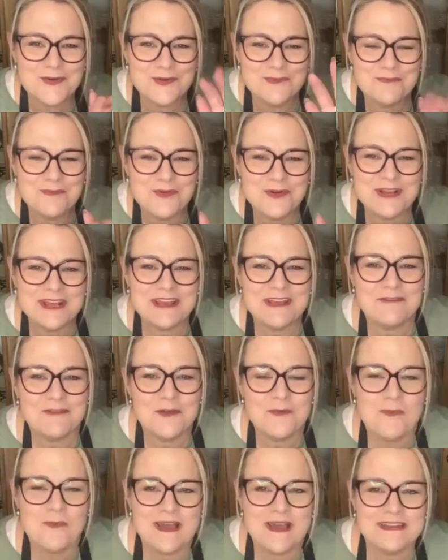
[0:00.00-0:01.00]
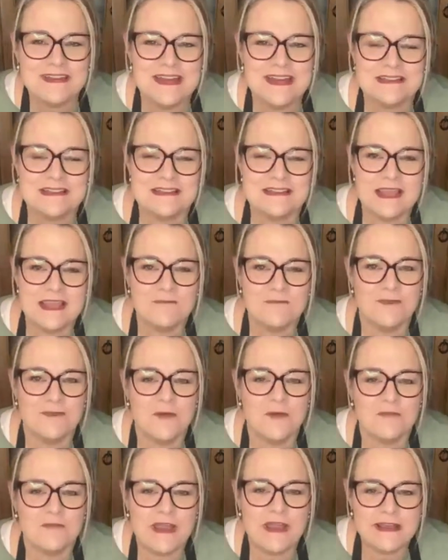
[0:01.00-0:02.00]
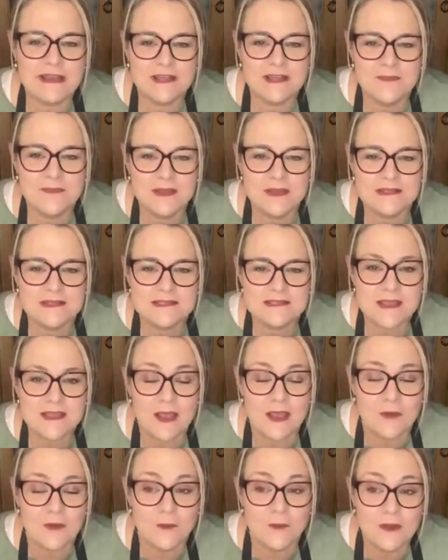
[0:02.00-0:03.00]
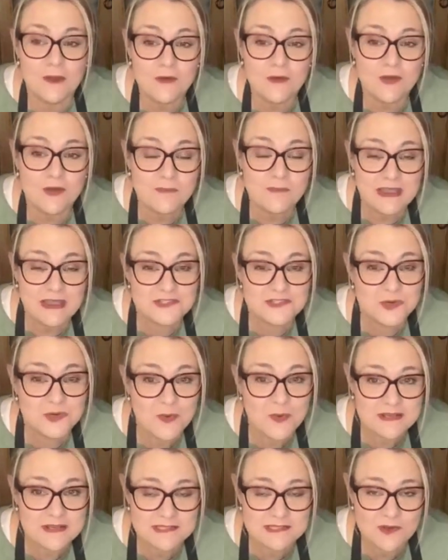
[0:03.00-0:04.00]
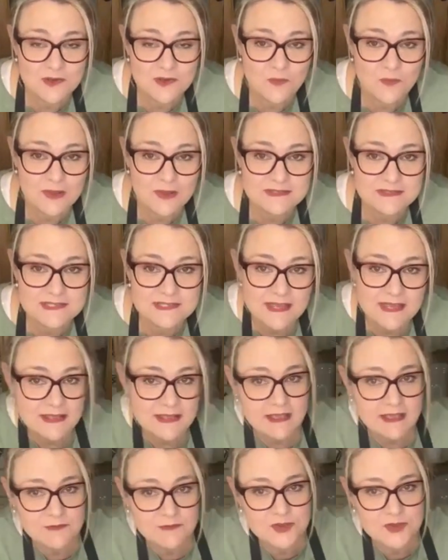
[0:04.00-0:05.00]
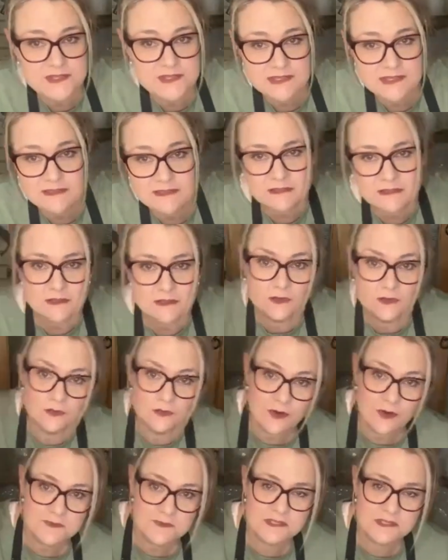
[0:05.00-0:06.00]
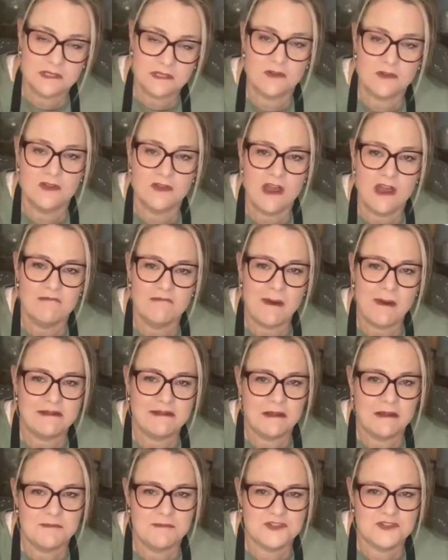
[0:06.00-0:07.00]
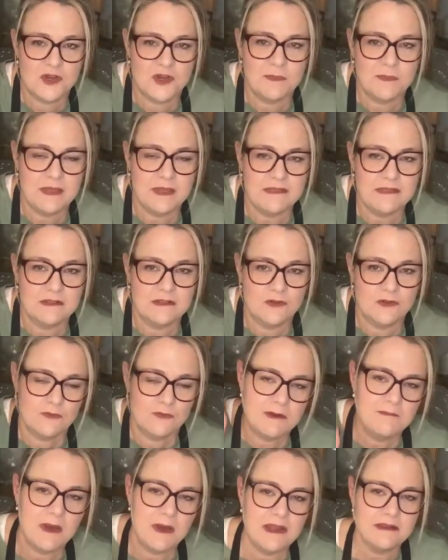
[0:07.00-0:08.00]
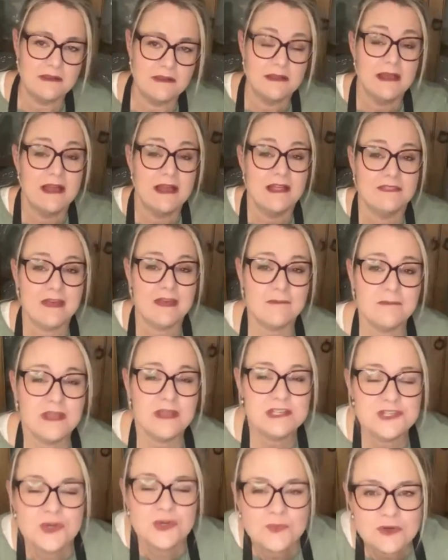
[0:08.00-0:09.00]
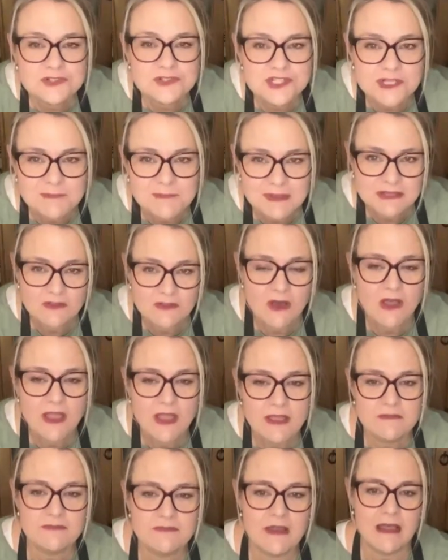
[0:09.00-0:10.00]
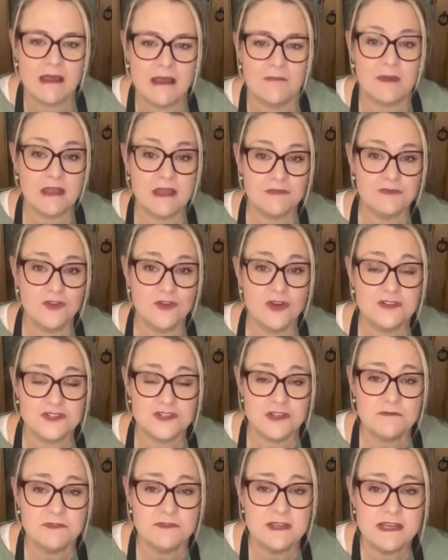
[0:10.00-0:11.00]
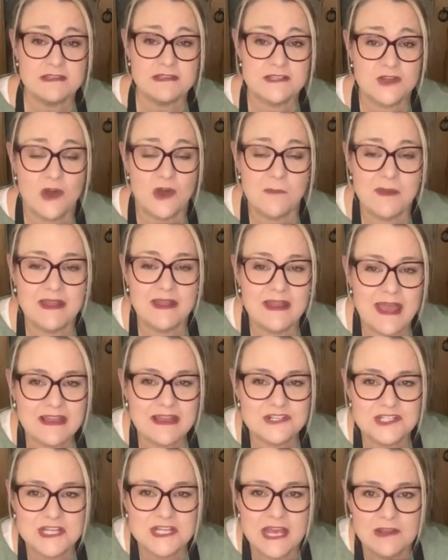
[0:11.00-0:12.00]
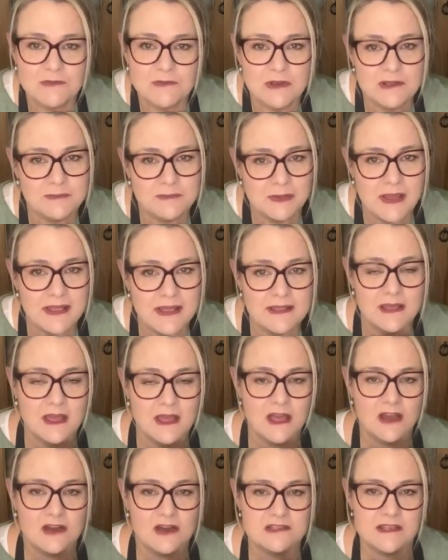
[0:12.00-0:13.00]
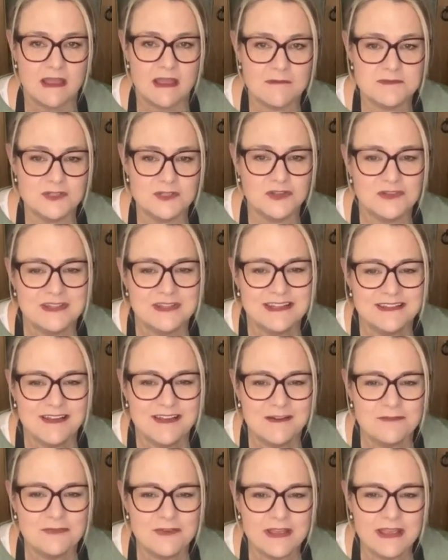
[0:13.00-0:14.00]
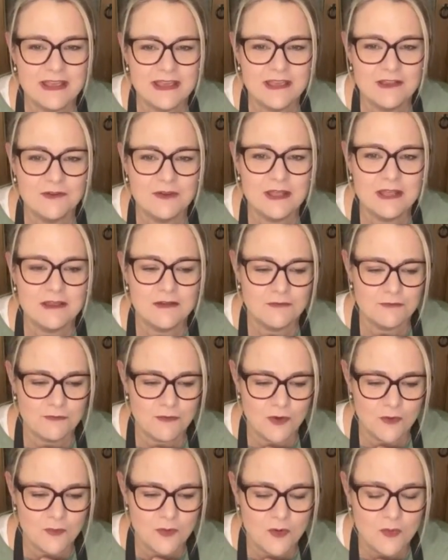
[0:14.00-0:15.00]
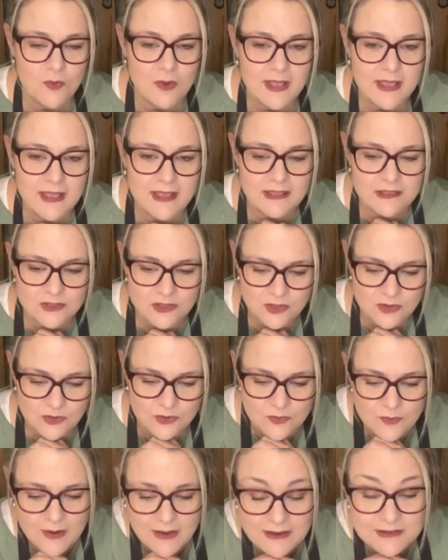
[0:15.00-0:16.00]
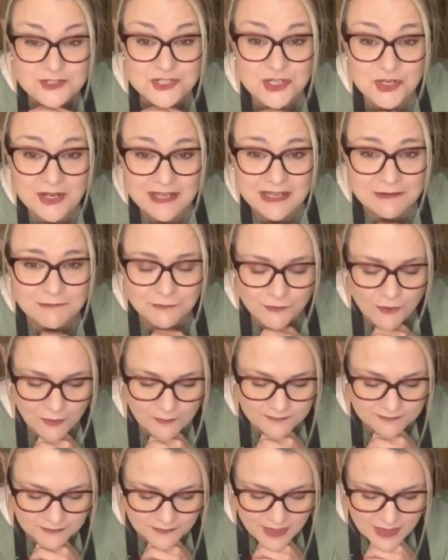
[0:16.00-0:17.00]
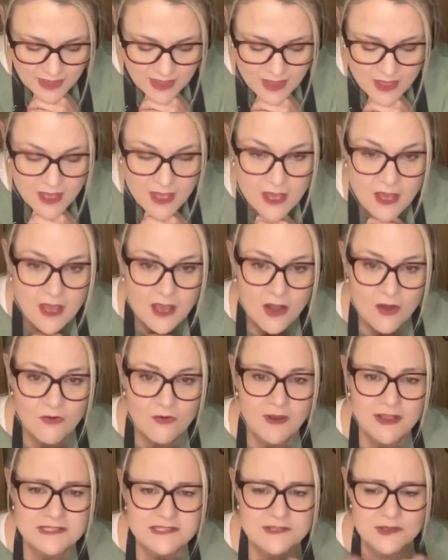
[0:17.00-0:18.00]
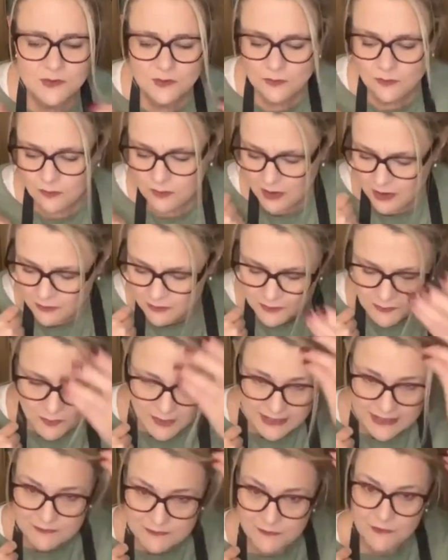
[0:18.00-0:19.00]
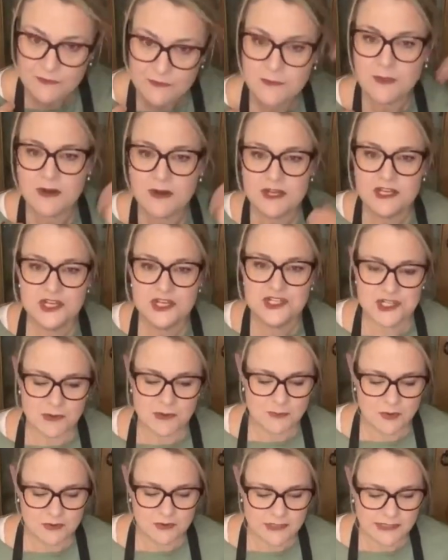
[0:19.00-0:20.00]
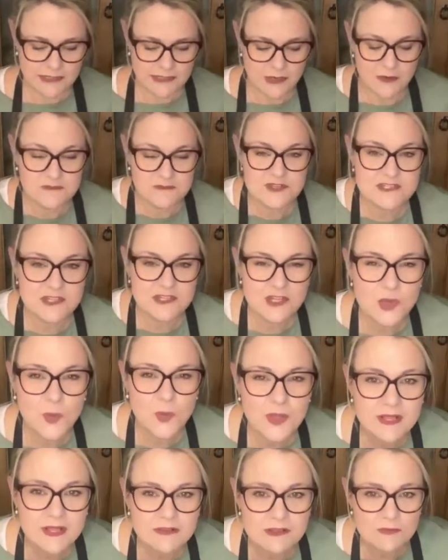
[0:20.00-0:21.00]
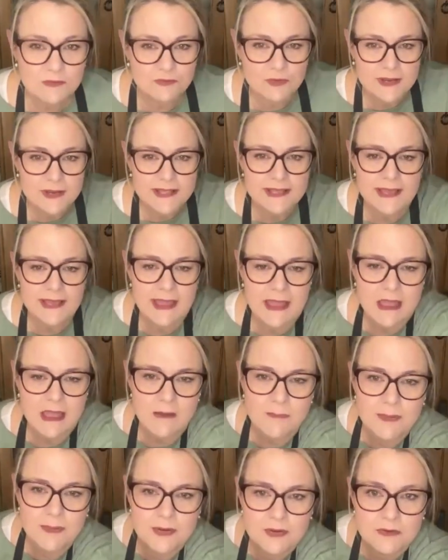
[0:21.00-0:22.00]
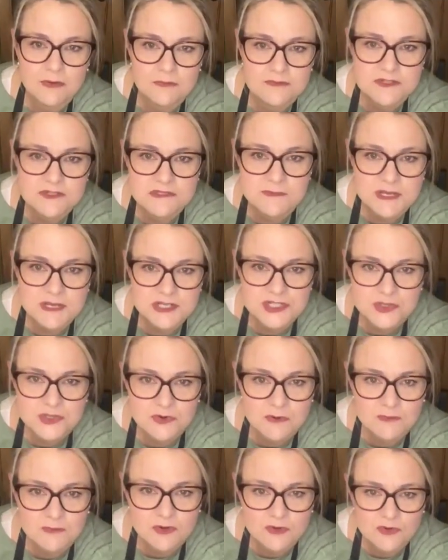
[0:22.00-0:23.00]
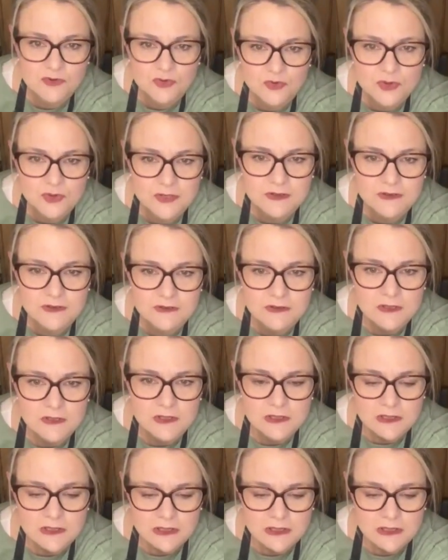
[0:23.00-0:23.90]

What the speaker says: Good morning, everyone. It's Sam from Raggedy Bits. Welcome back to Waste Not Wednesday. If you see the little live button up the top here, the little red button, that means you're watching me live. If not, don't forget to comment #replay because I absolutely love hearing from where you are tuning in from. All right, so while I'm waiting for everybody to jump on in, I'm just going to quickly recap. Just make sure I'm not crooked.